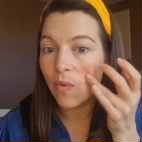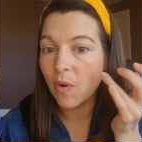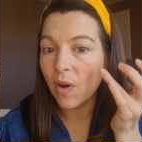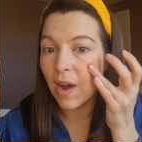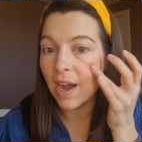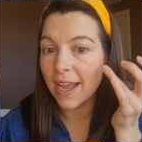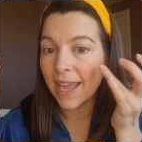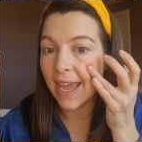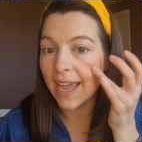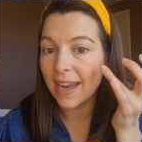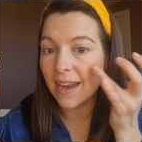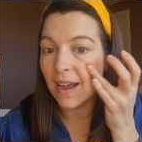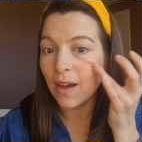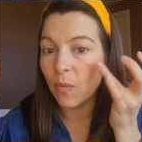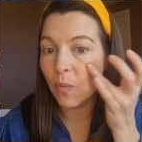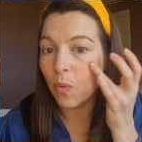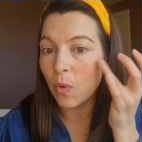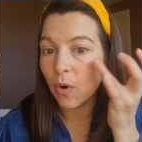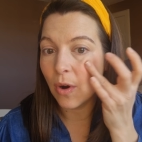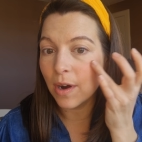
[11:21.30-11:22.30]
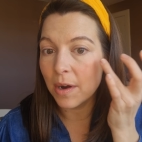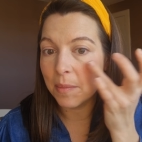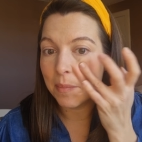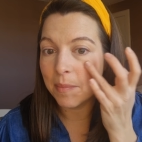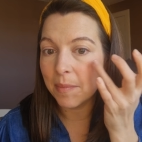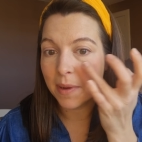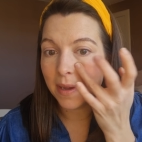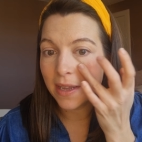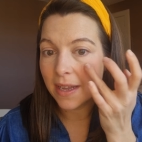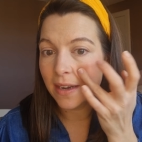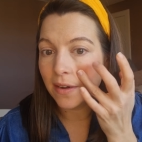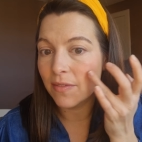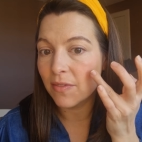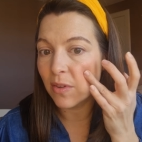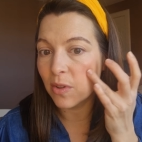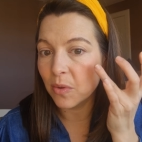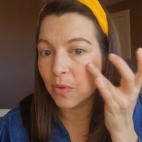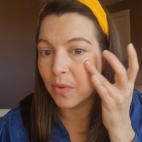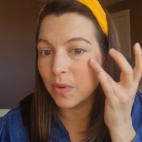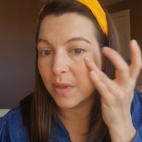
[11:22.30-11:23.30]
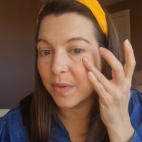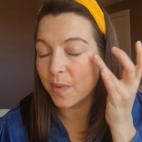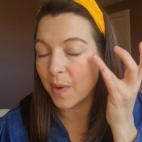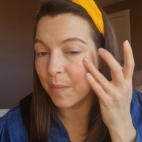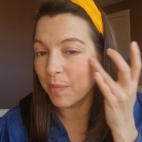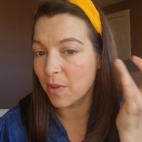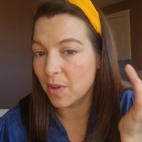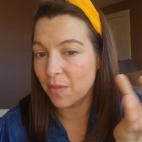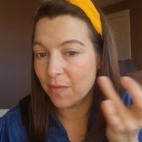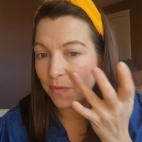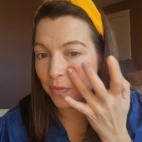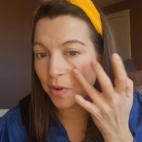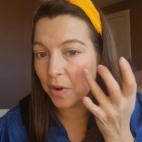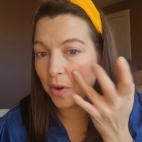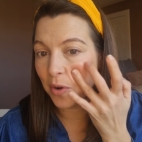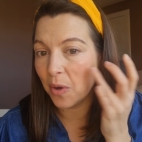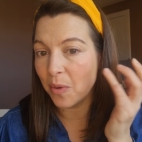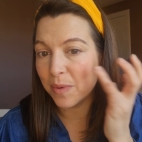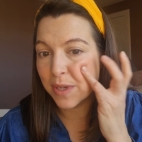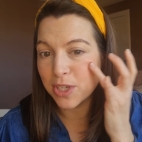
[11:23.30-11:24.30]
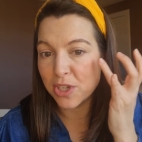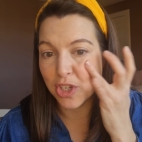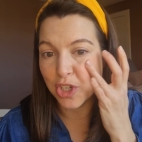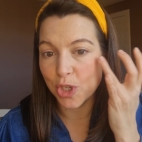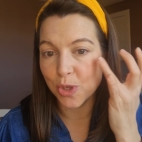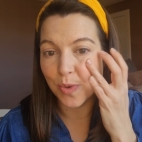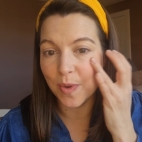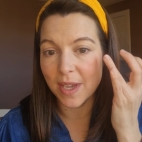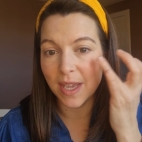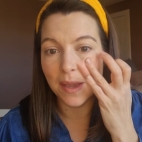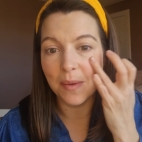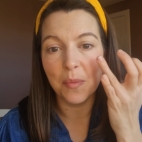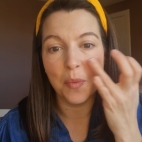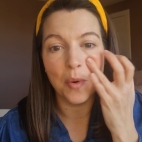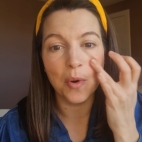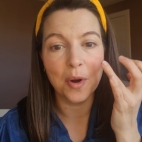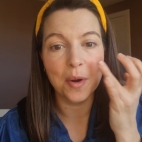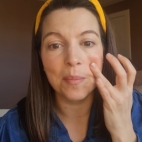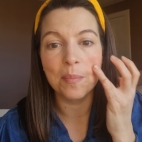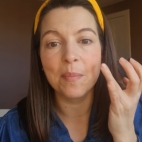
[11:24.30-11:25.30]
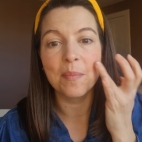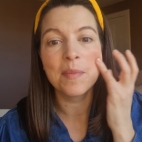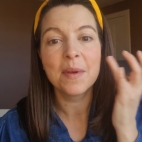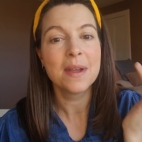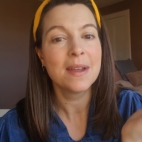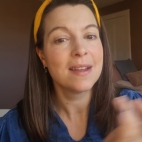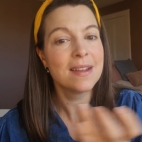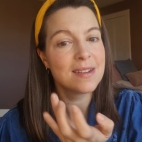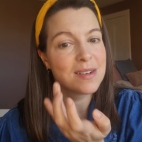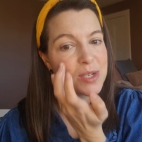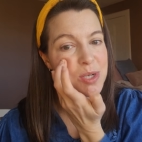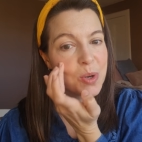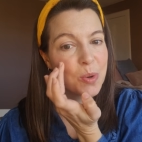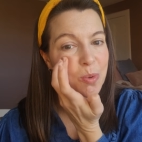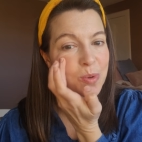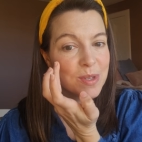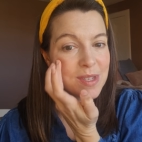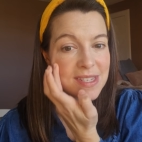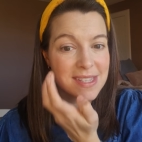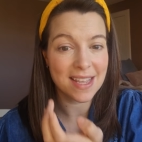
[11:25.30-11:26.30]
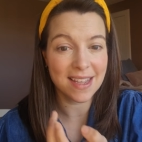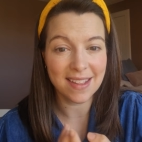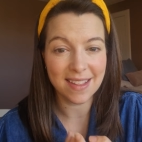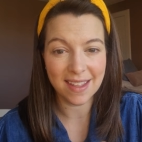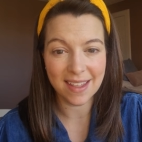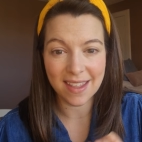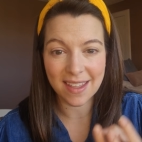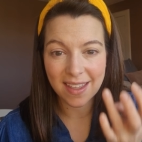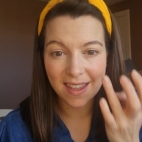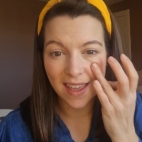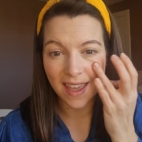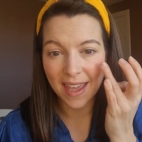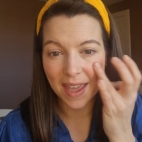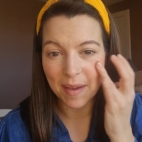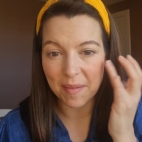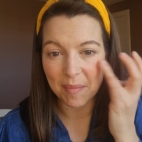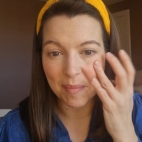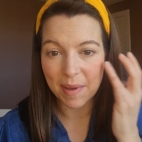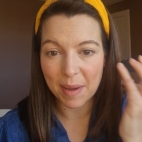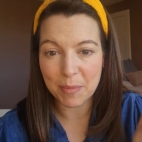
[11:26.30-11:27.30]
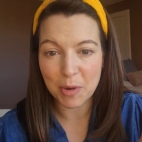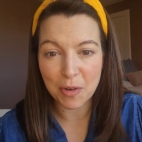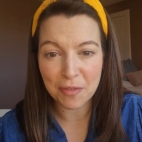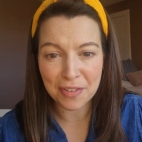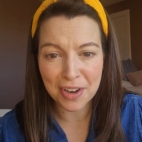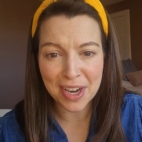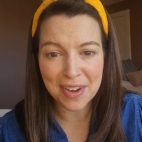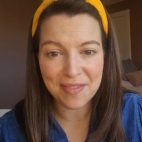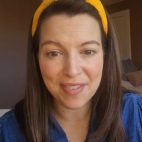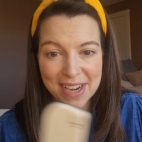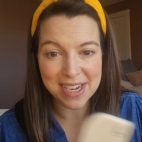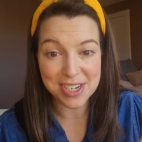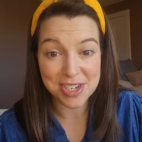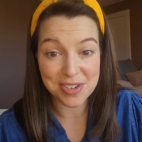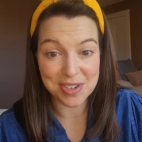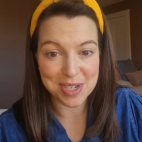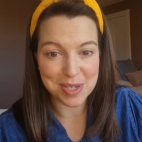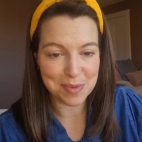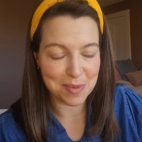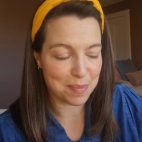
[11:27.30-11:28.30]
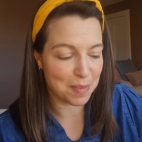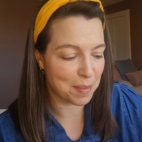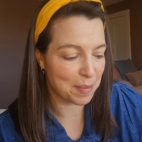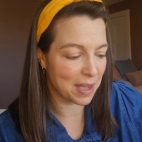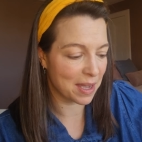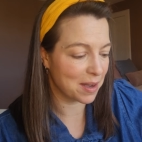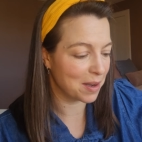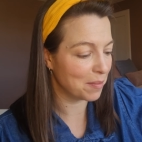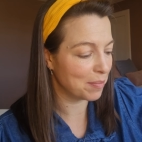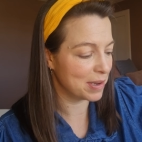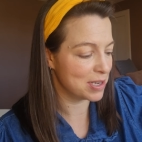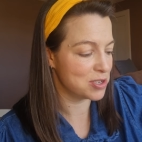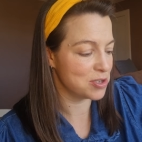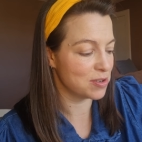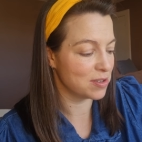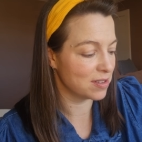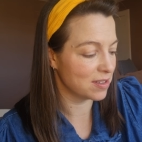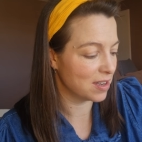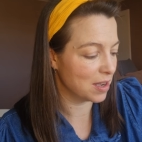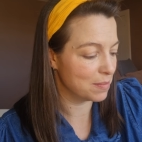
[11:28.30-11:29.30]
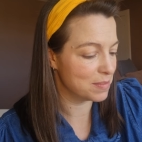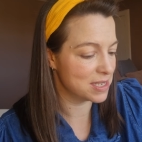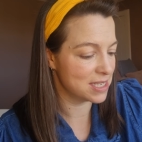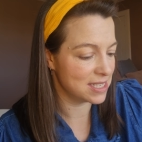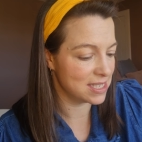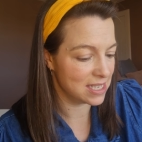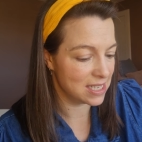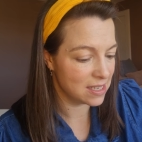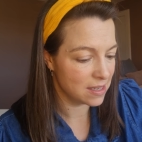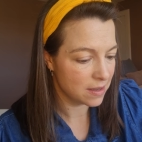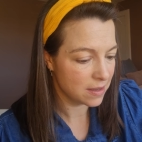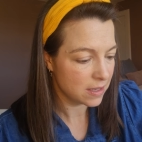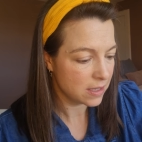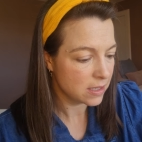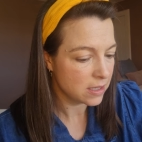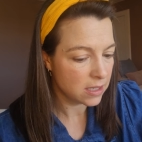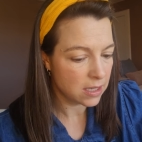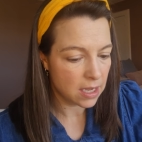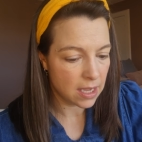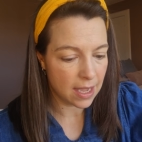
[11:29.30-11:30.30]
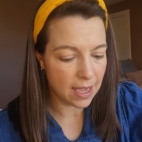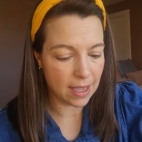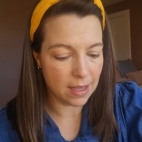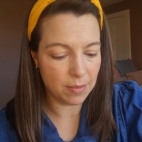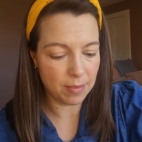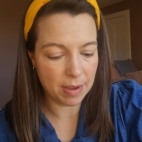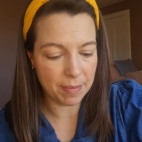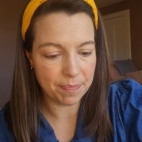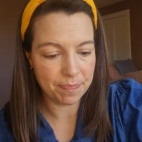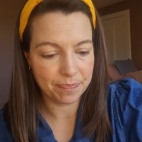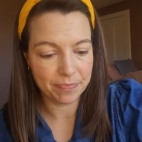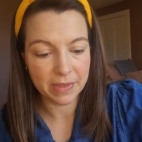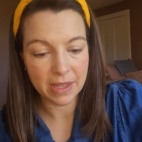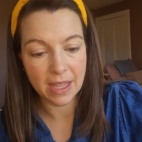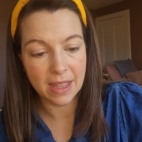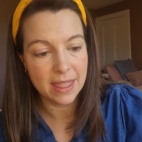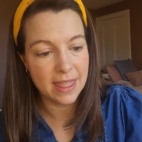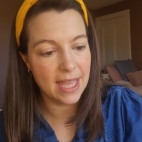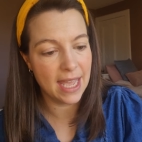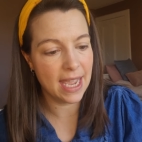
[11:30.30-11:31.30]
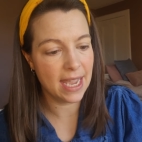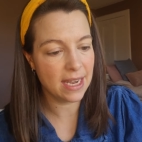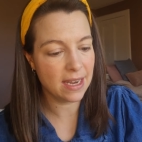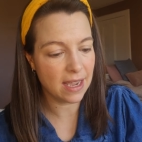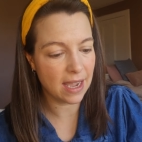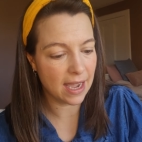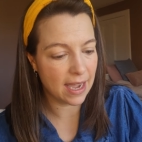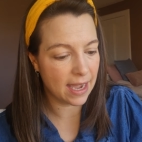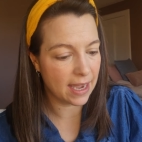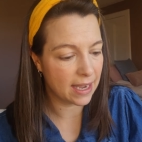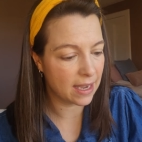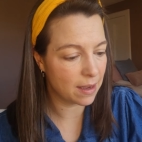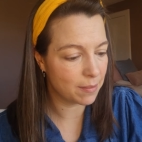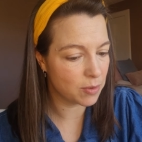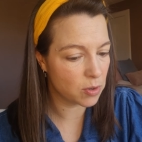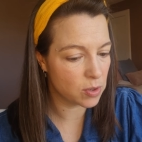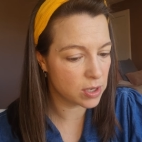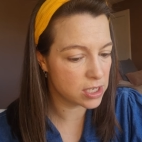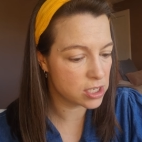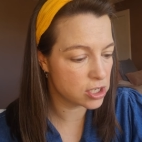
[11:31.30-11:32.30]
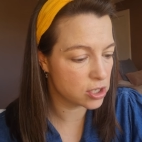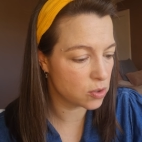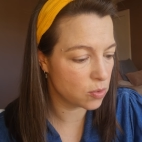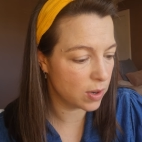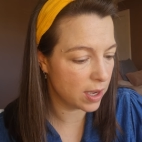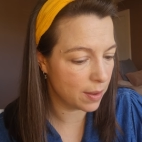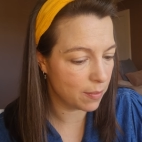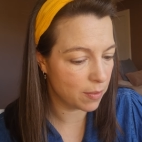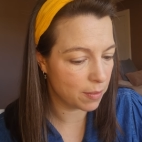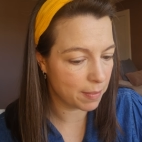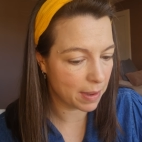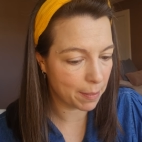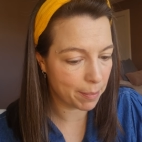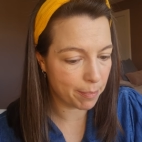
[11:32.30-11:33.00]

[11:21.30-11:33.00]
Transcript: again, a warm kind of glow is what I'm looking for. Always dewy, warm tones that I like. I'm not very adventurous with my makeup, as you'll come to see. Anyway, then I am going to go in with my